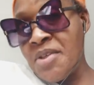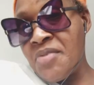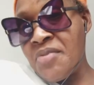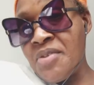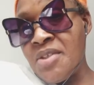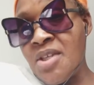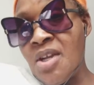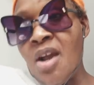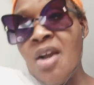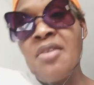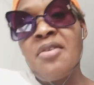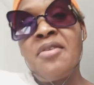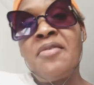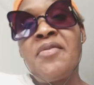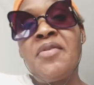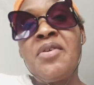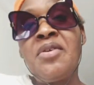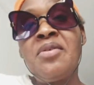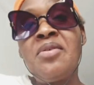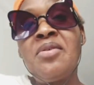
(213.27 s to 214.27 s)

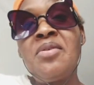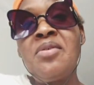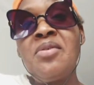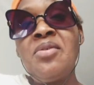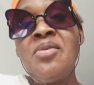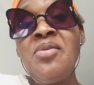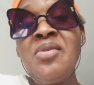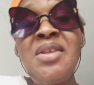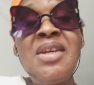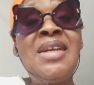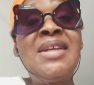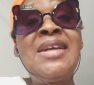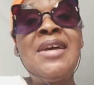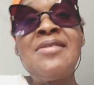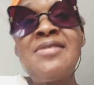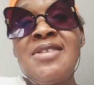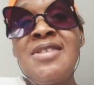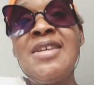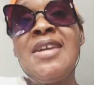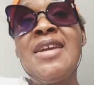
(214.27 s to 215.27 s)
photographer, who they're
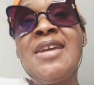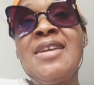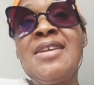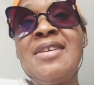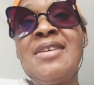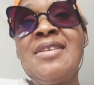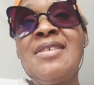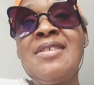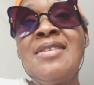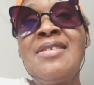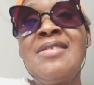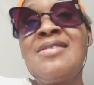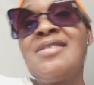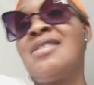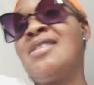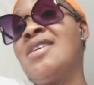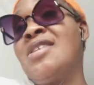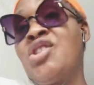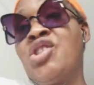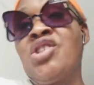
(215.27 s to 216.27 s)
now saying is
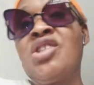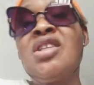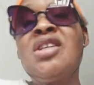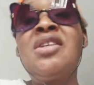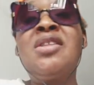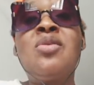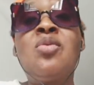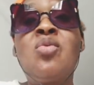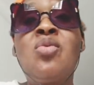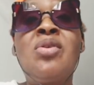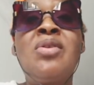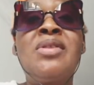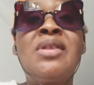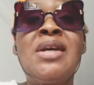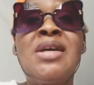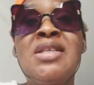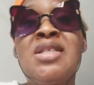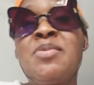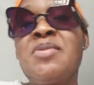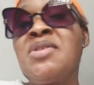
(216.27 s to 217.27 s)
allegedly the one
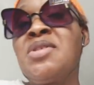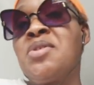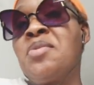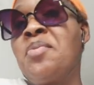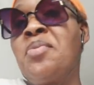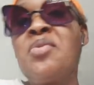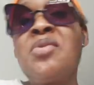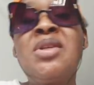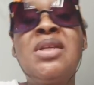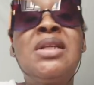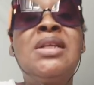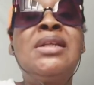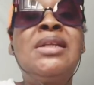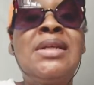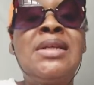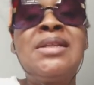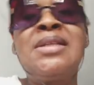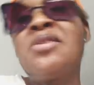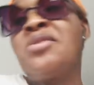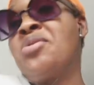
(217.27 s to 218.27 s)
that has been supporting
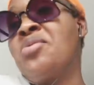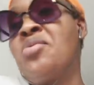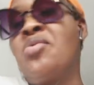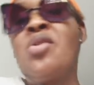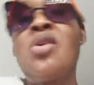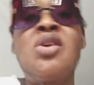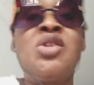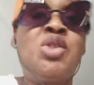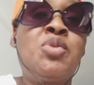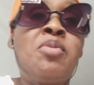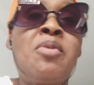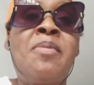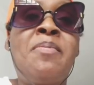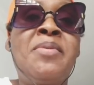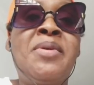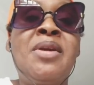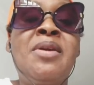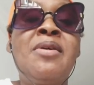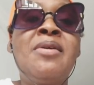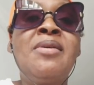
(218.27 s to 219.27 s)
Linda through
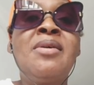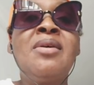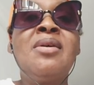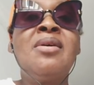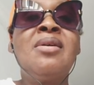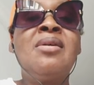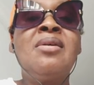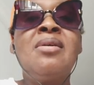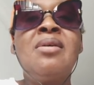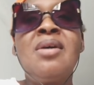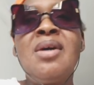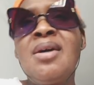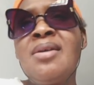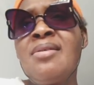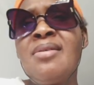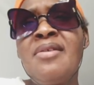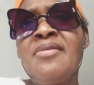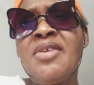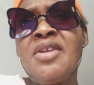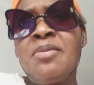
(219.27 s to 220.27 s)
Hushpuppi? I
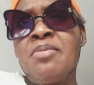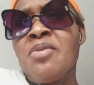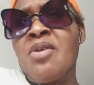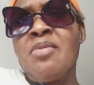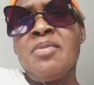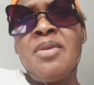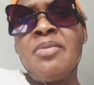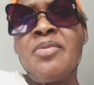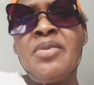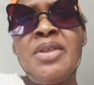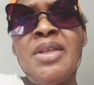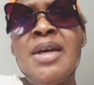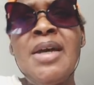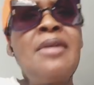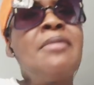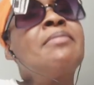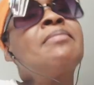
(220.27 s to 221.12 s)
don't have any problem with that.